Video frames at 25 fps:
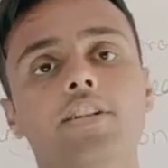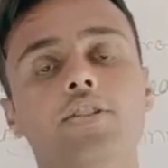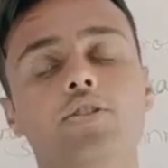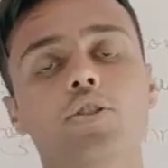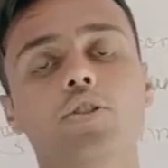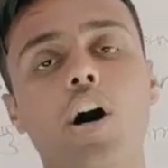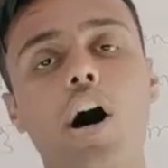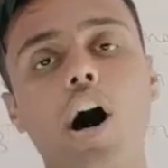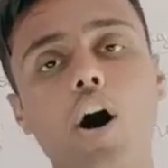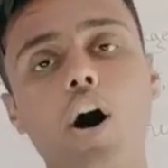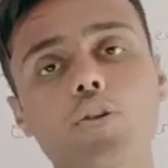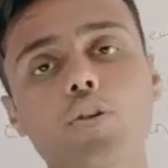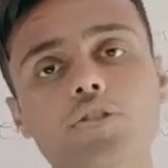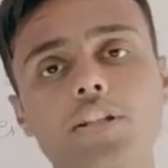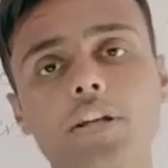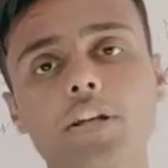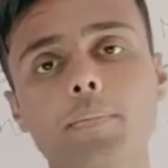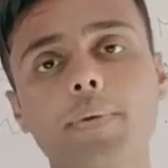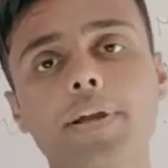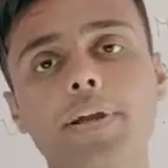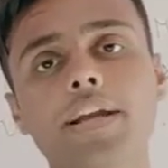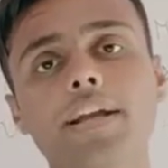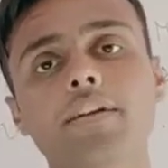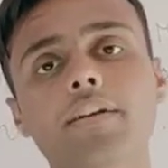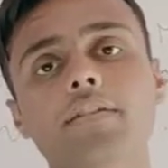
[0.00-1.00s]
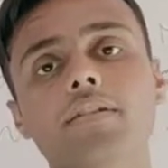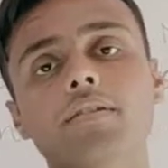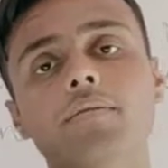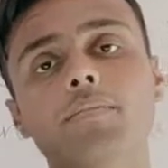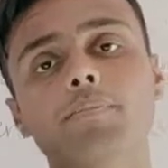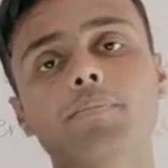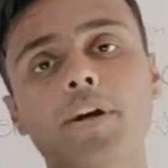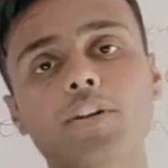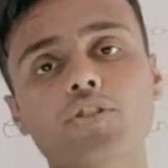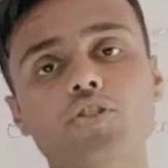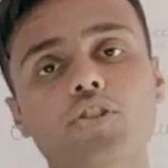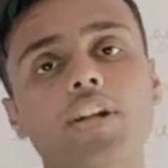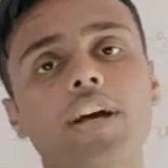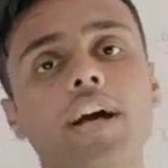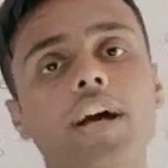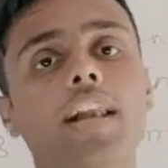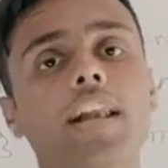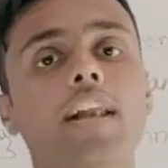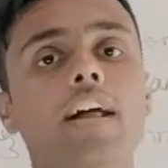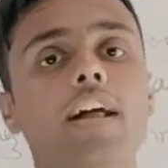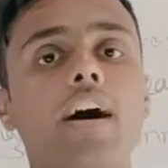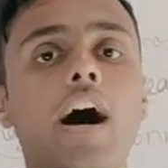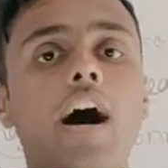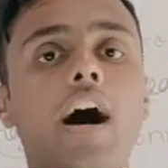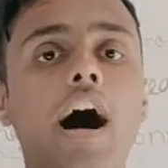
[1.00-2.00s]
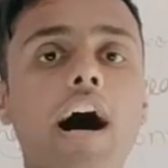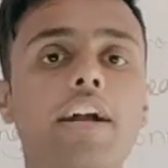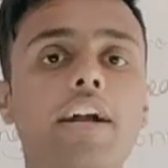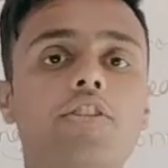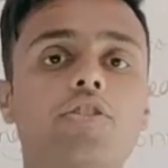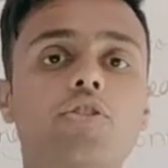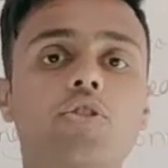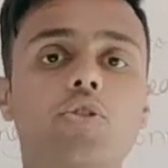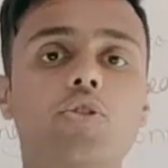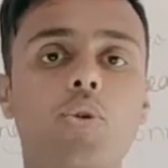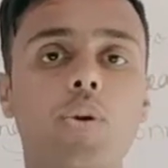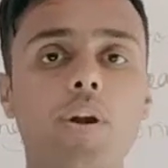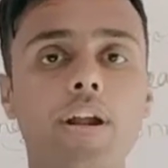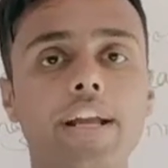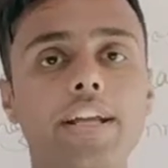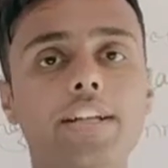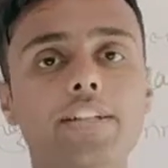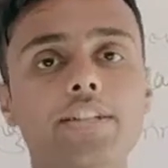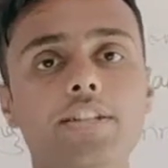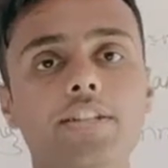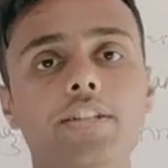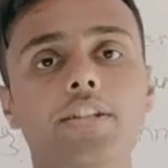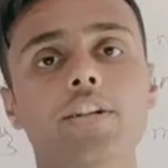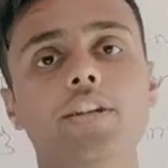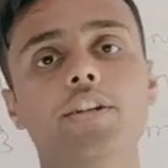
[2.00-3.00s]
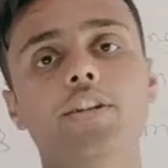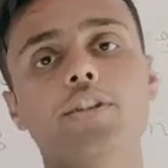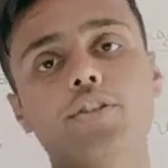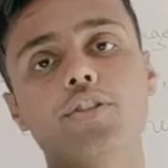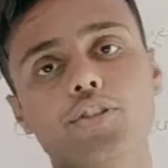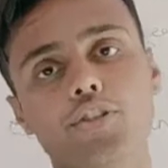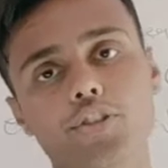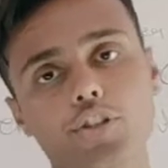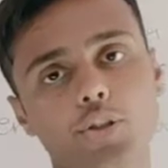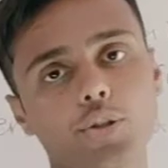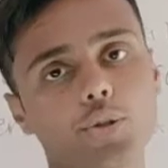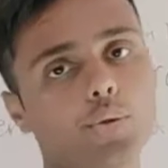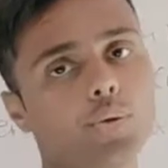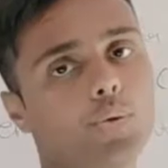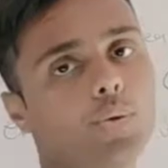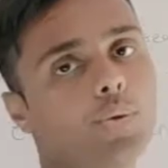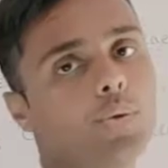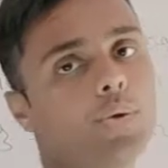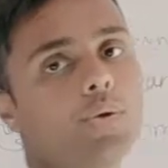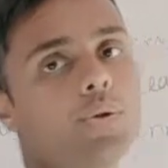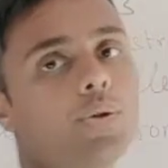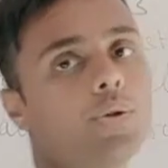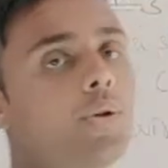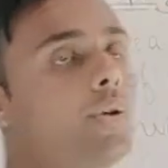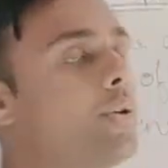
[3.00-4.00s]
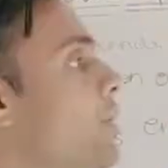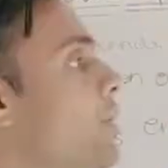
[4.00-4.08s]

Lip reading: so housekeeping personnel are trained to